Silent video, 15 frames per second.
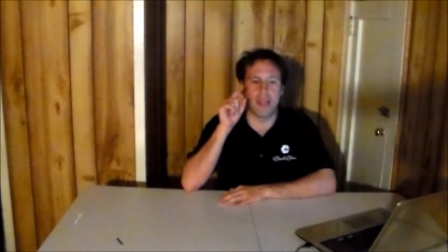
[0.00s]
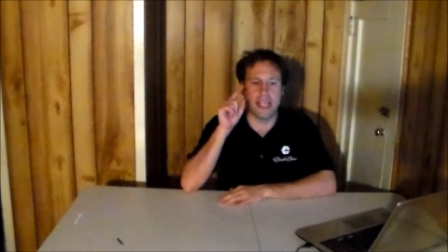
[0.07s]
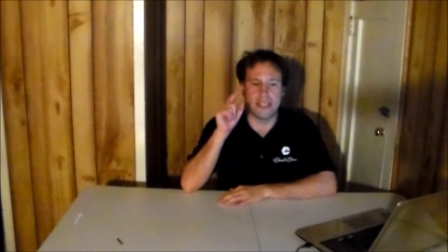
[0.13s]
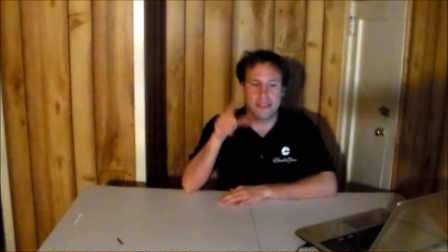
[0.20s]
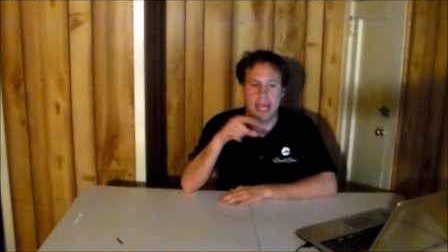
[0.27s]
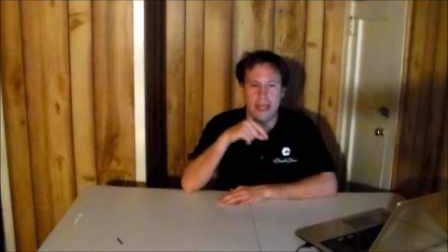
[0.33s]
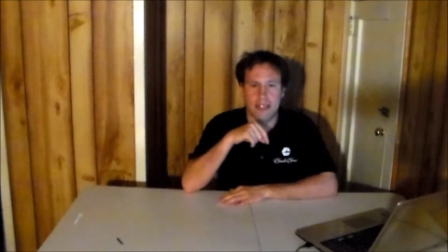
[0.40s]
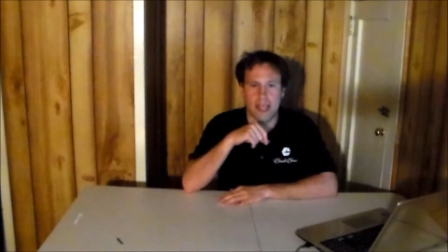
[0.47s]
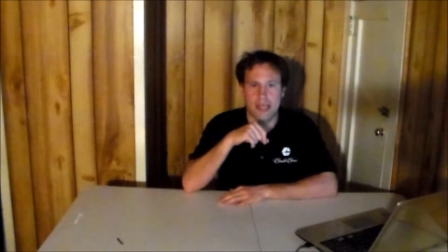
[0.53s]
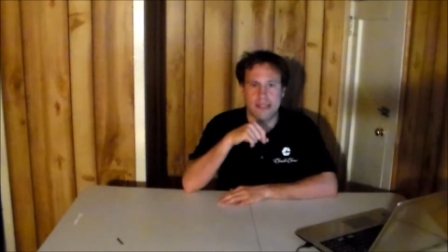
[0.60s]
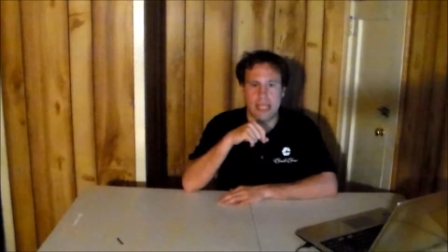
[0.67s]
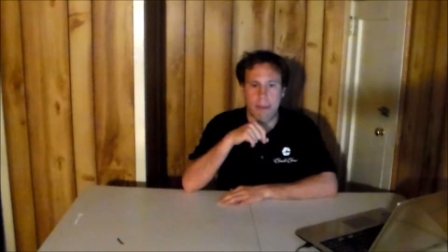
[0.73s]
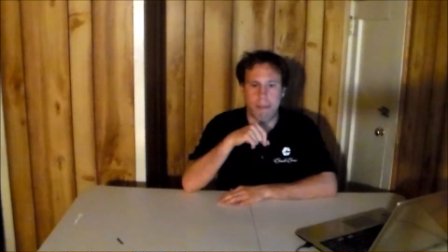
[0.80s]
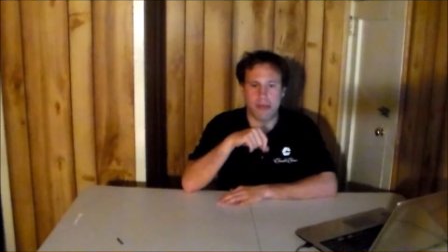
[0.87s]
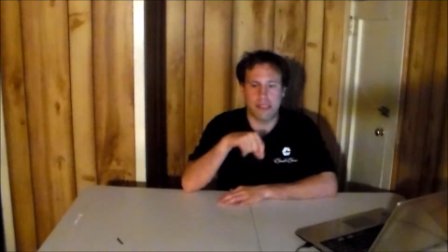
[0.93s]
Please like
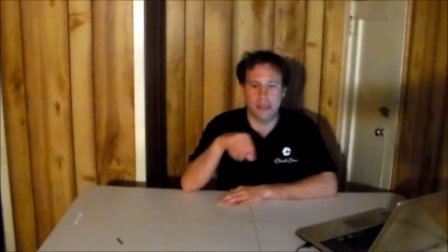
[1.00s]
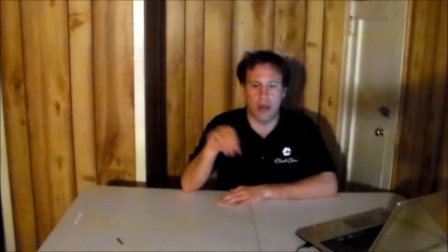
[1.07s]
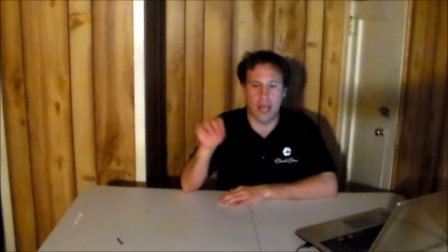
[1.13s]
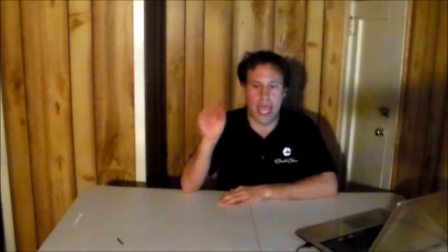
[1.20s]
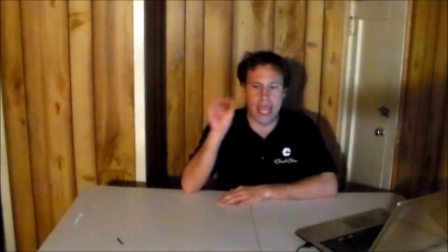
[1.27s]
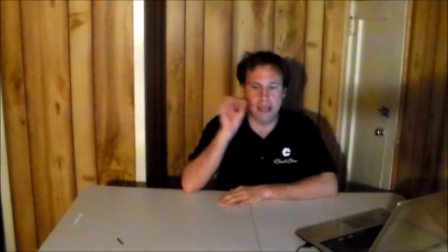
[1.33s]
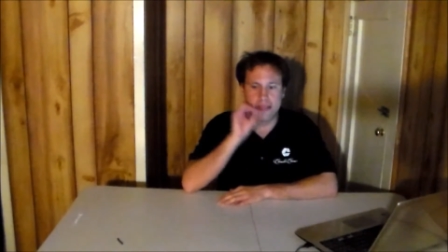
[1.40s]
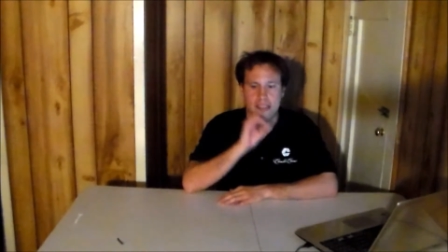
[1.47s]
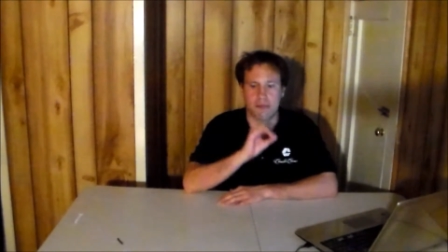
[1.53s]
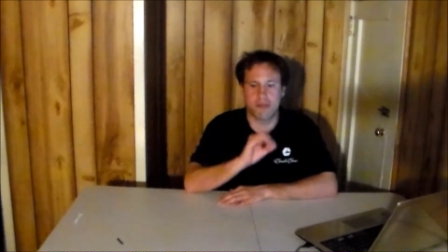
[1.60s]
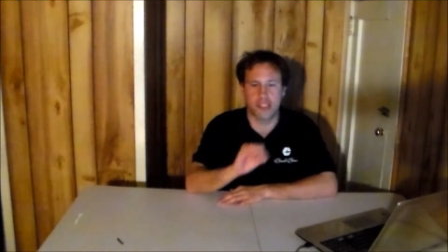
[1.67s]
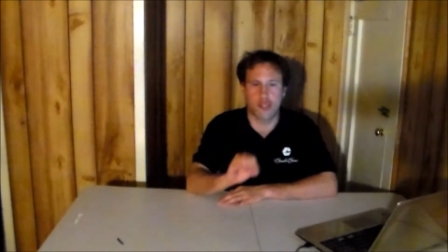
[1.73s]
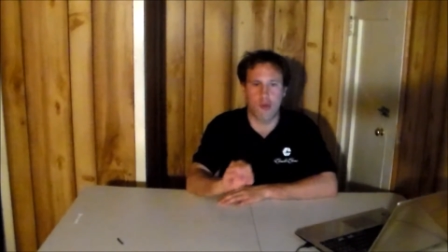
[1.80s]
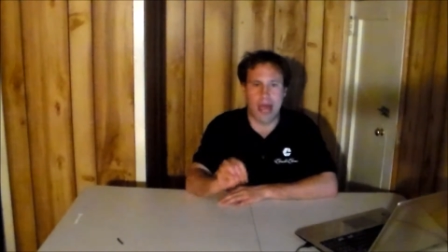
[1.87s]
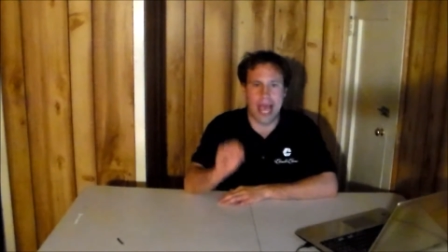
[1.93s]
today's episode and
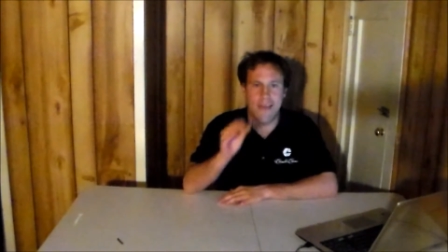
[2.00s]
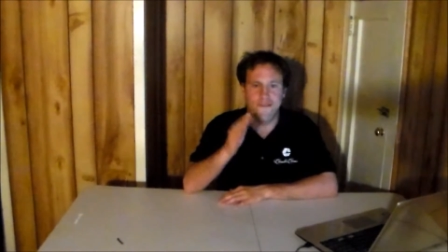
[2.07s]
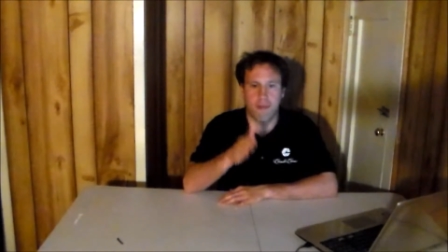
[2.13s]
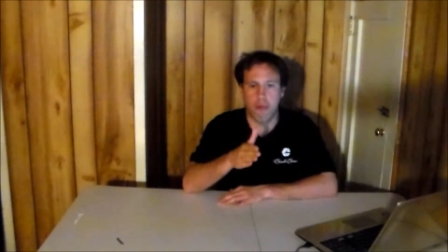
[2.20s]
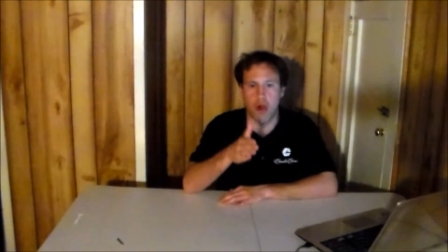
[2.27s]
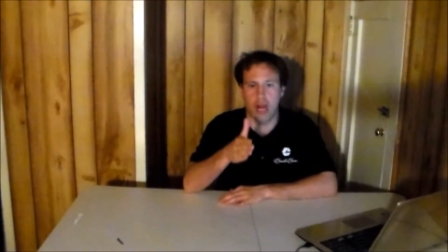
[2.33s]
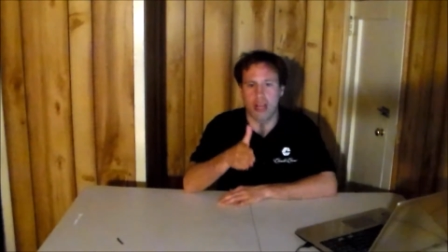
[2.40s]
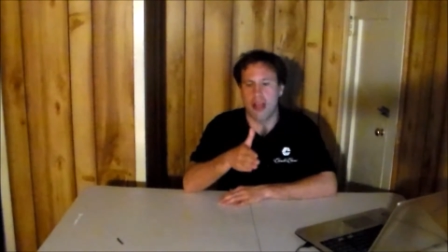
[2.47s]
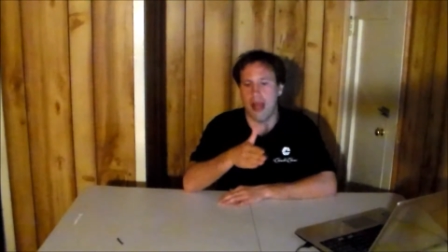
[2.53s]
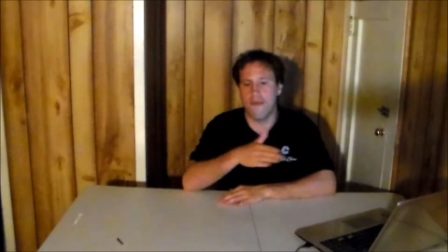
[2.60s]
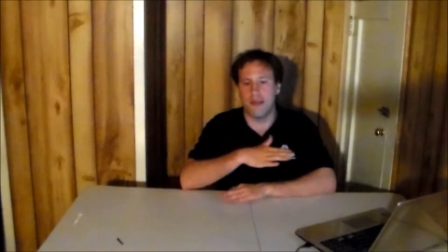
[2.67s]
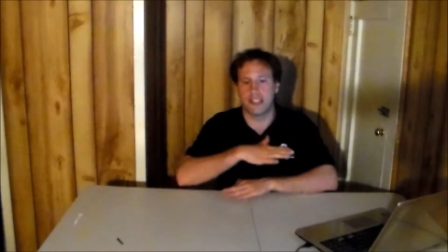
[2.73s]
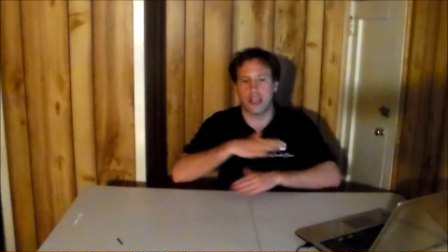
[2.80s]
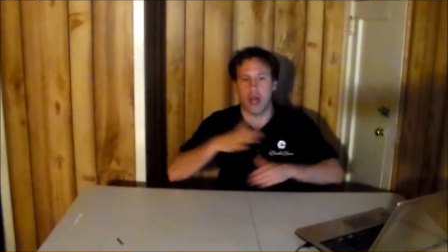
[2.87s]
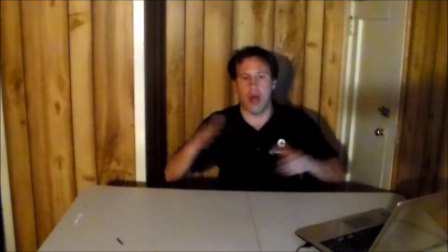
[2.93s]
subscribe for more
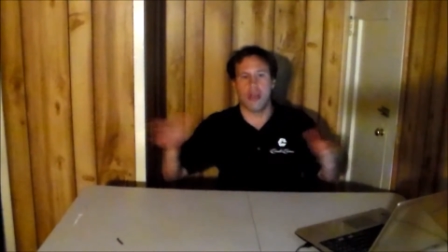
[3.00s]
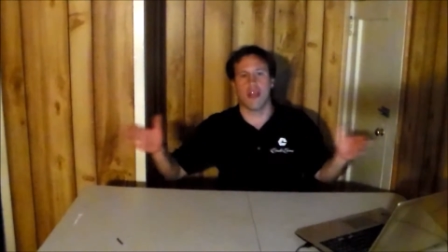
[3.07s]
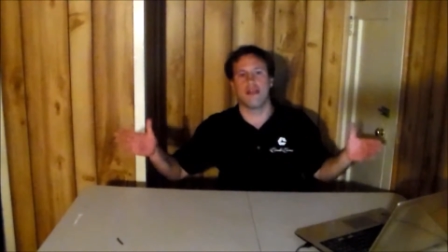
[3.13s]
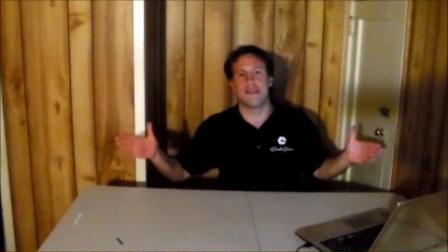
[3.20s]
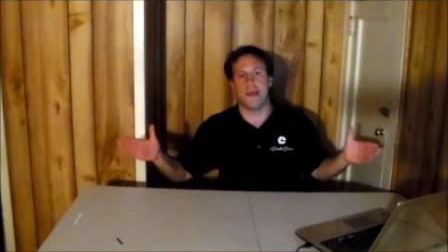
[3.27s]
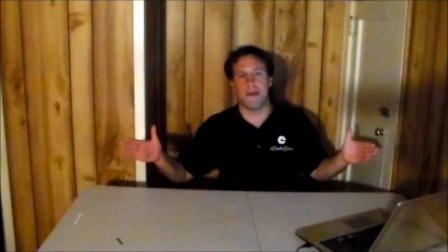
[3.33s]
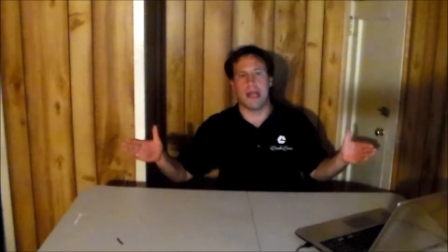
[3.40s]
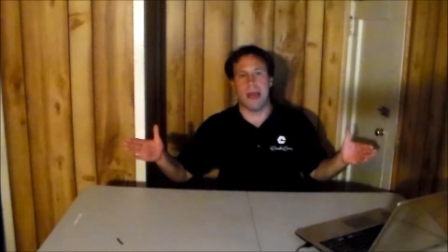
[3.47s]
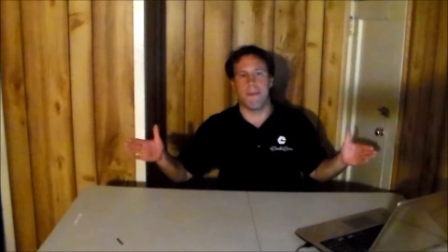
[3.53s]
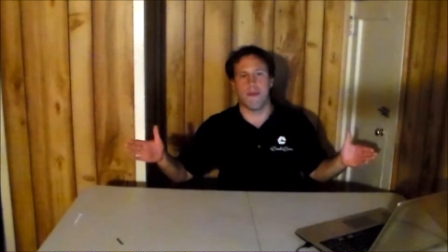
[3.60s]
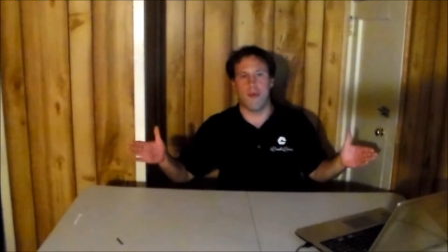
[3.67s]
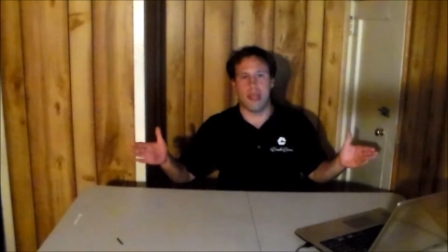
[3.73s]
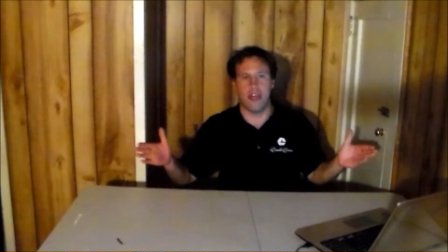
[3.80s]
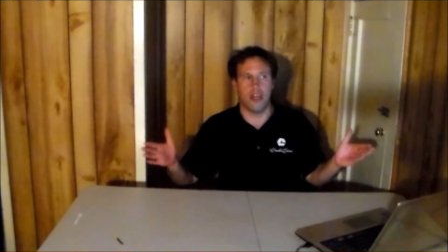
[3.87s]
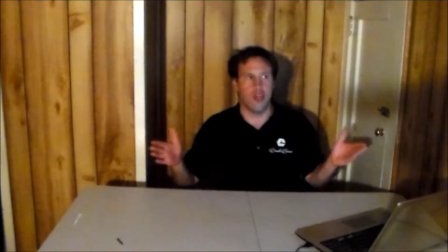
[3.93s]
coverage on all your W
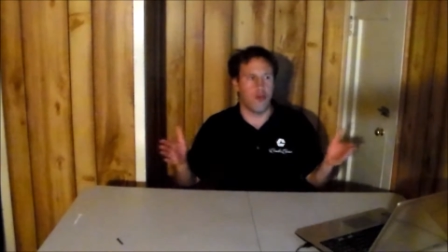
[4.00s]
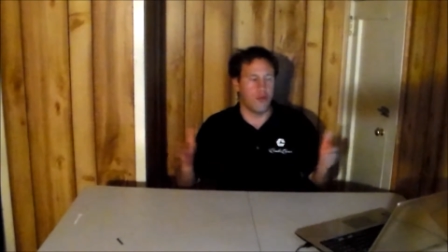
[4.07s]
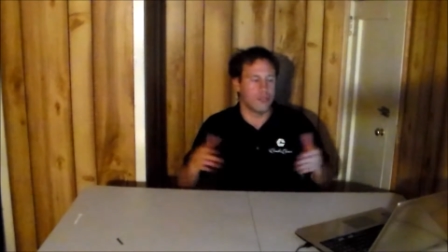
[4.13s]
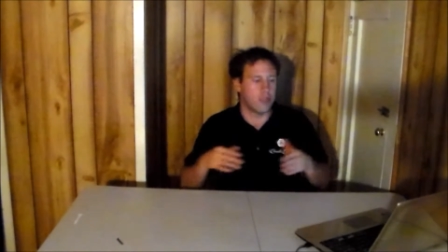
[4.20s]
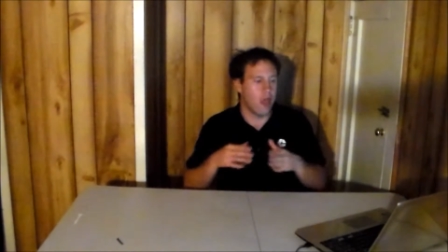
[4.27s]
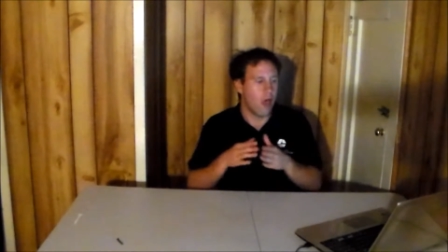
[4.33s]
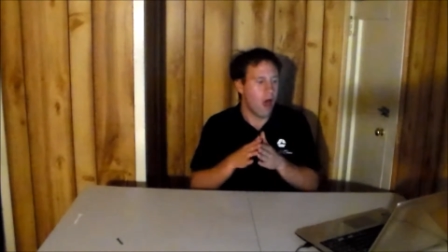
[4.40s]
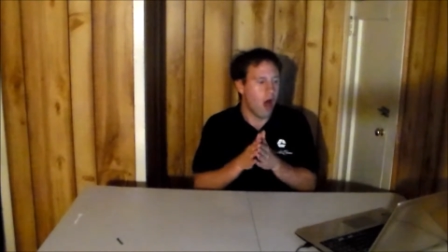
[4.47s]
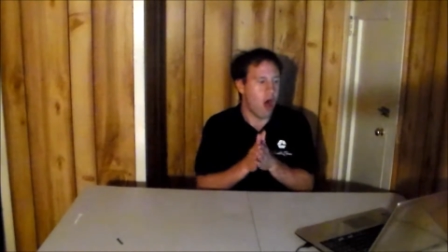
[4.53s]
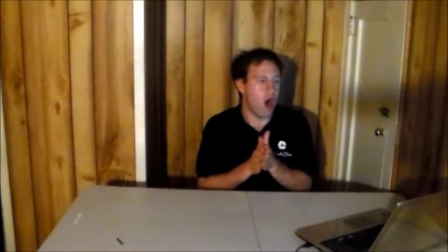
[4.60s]
W E news.